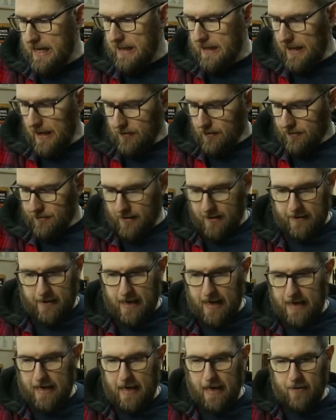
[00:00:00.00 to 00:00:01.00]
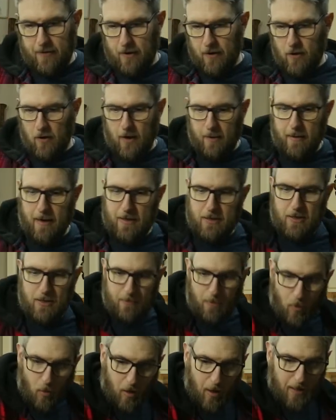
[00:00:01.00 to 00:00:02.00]
The other thing that I got though, I'm actually
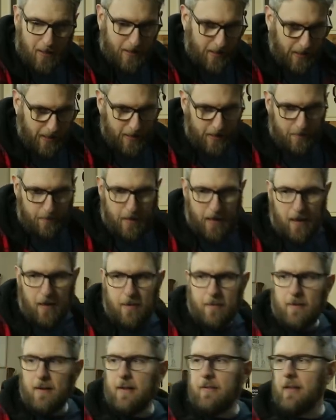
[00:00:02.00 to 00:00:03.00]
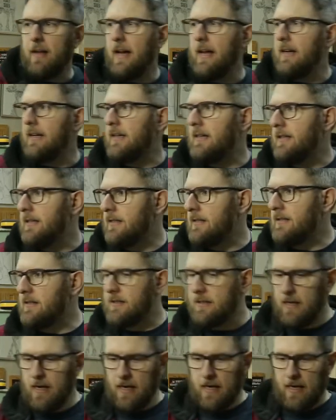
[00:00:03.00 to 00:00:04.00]
more excited about, and that
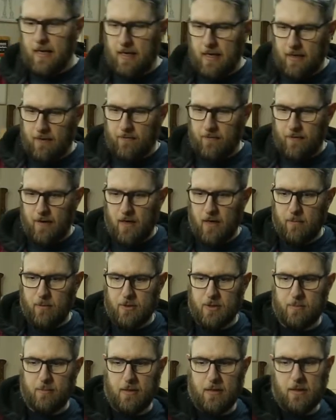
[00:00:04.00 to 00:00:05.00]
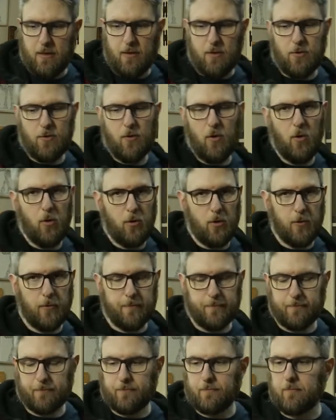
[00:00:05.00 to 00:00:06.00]
is a variable speed controller.
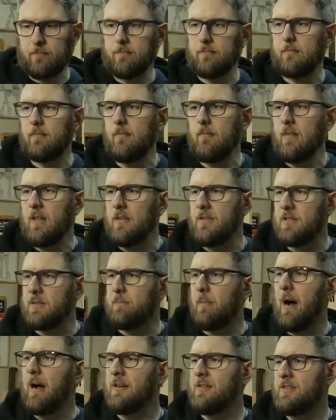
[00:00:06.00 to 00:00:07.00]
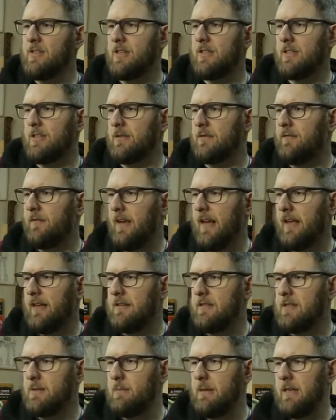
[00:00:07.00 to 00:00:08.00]
This box says it's a
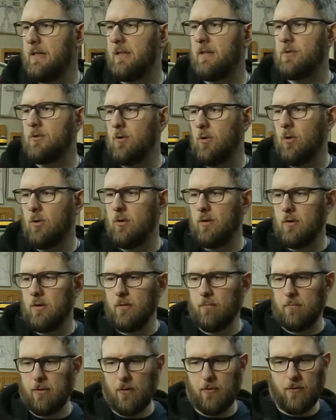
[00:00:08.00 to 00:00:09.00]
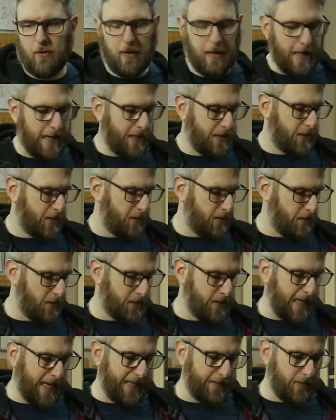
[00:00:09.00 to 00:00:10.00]
fan speed controller built to last. The
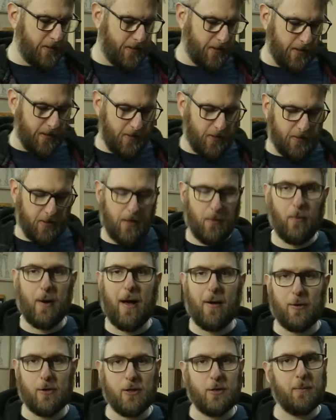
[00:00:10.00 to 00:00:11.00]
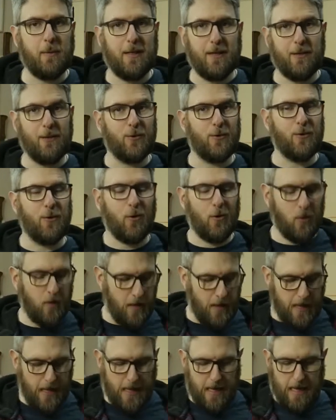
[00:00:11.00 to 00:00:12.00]
side of it says it's a router speed
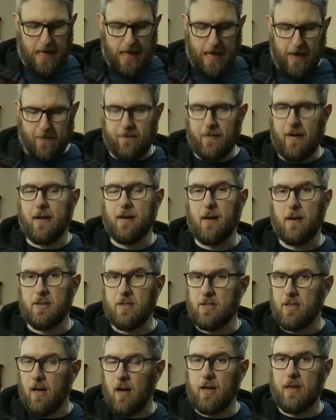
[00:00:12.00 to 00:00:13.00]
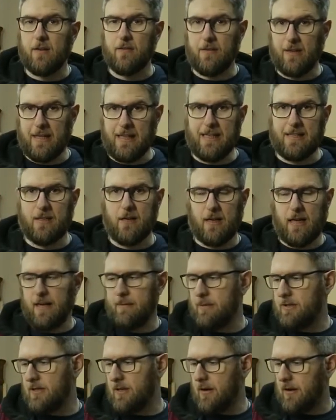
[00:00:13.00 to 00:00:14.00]
control. I found a ton of these on
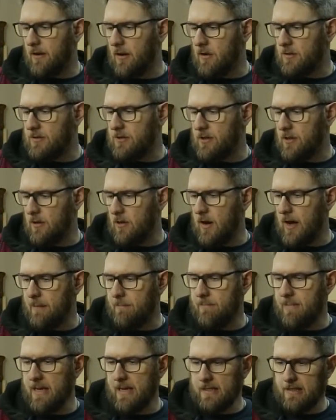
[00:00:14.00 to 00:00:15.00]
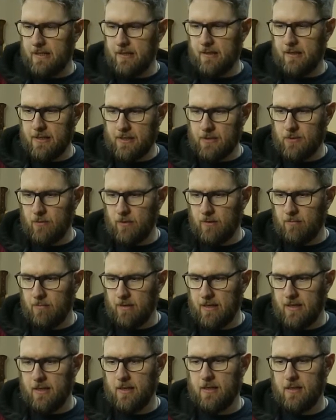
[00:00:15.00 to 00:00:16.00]
Amazon also. I picked this one
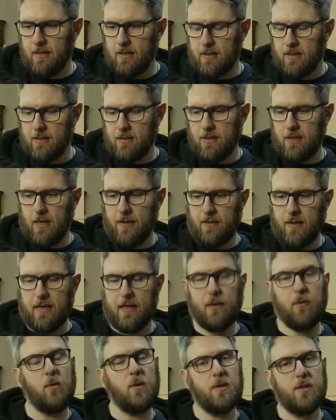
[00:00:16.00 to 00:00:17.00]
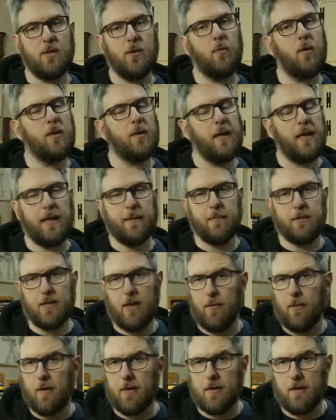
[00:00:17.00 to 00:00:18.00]
because I think it was the one that
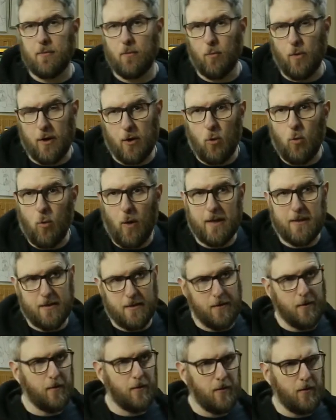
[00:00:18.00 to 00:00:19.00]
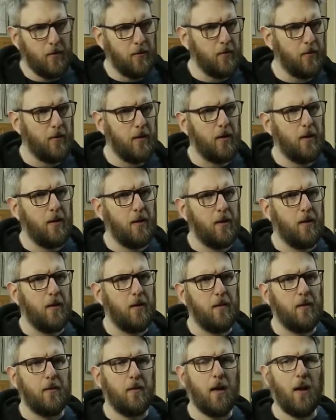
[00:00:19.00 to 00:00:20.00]
Amazon re requested or
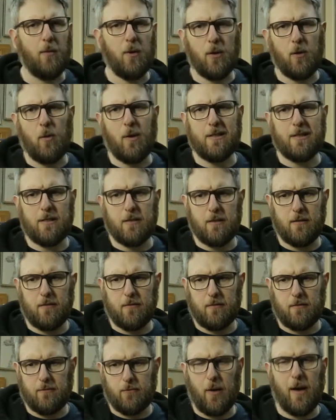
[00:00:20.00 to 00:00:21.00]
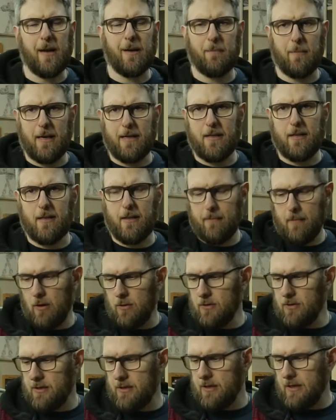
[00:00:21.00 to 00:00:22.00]
not requested, recommended the
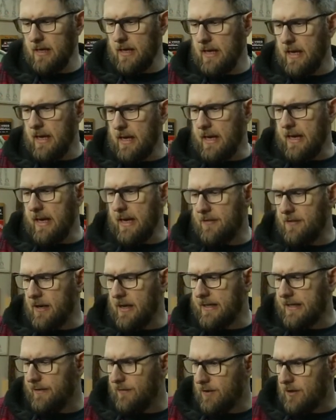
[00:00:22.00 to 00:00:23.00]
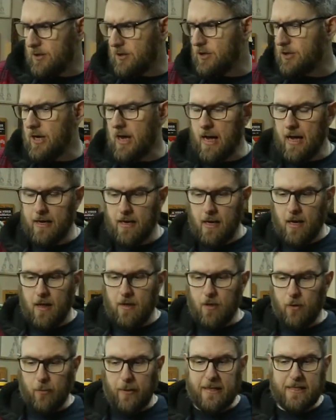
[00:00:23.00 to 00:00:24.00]
most, and I thought I'd give it a shot.
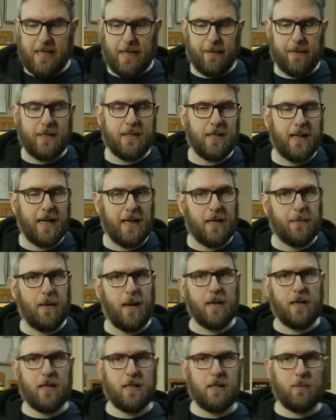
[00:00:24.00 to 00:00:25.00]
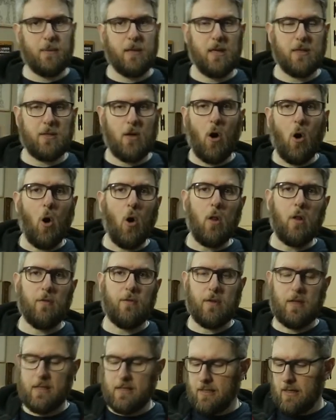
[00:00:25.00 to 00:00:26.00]
The reason I'm excited about it is because all
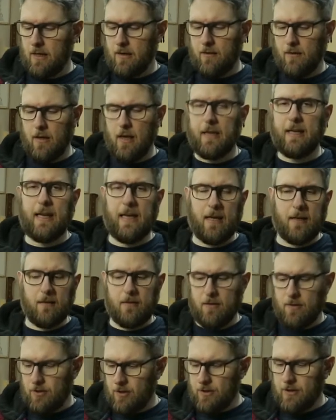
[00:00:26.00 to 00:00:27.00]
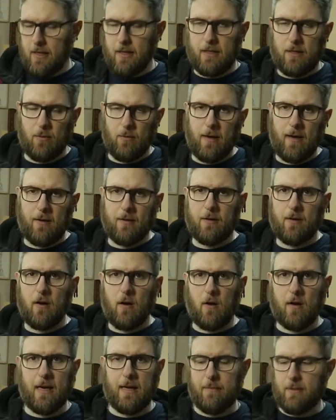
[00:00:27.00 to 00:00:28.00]
of these, again, just like the router
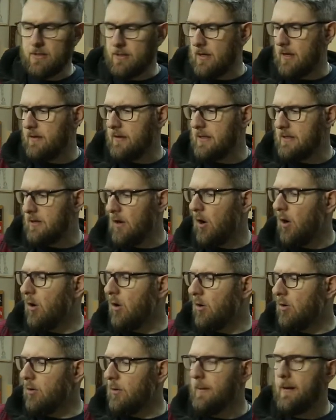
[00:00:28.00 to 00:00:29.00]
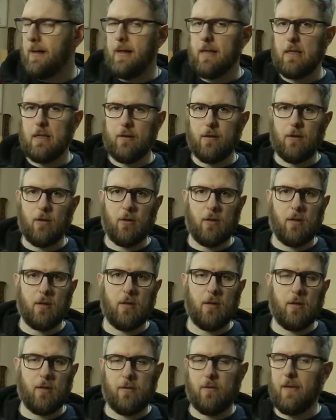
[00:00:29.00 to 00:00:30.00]
on Amazon, these all look
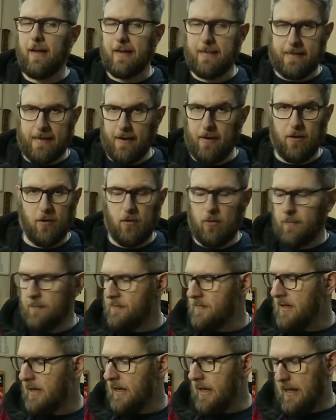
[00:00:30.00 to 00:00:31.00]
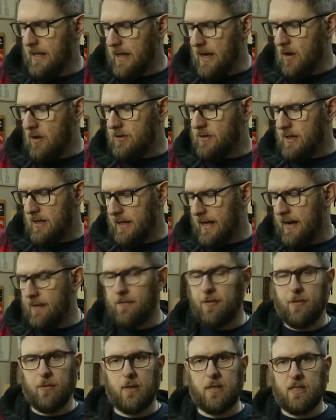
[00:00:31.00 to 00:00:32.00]
identical. And they all say they
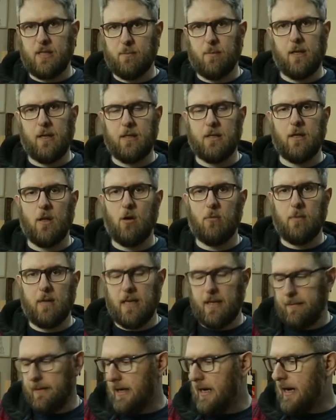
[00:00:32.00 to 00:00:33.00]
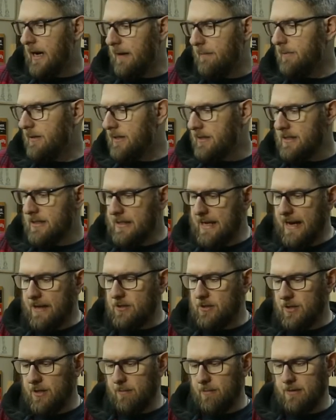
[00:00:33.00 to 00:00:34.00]
have three speeds, low, medium, and high. But this is
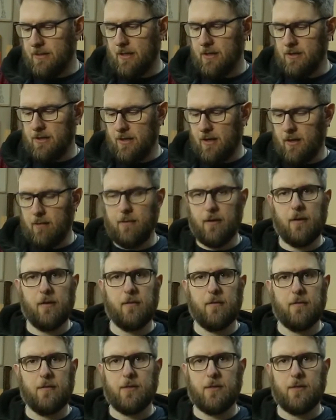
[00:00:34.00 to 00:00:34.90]
actually a potentiometer.